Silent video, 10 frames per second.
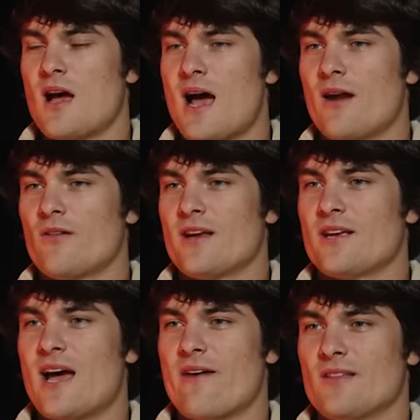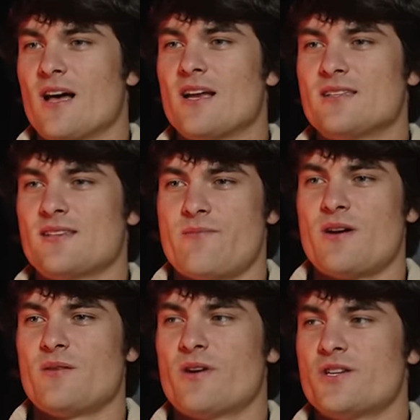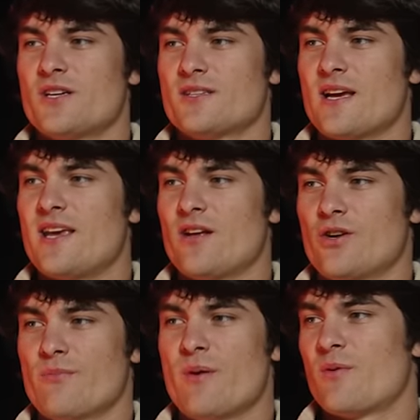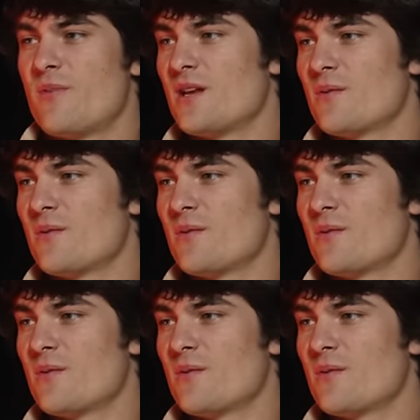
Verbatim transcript: i don't like have a lot to say about depression because i can't really remember being